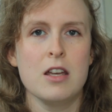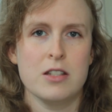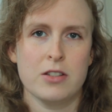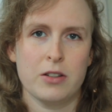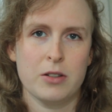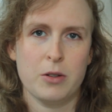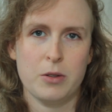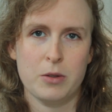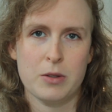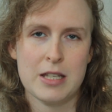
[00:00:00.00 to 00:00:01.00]

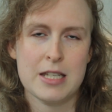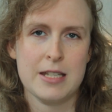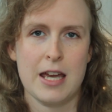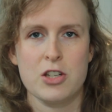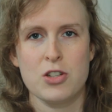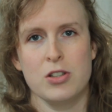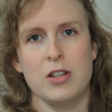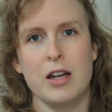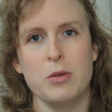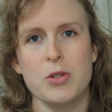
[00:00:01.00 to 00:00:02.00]
So this
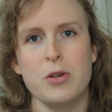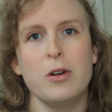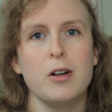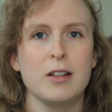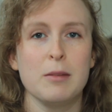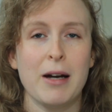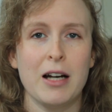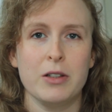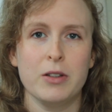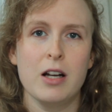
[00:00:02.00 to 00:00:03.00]
section I will talk
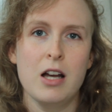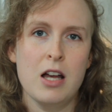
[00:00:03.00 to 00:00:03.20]
about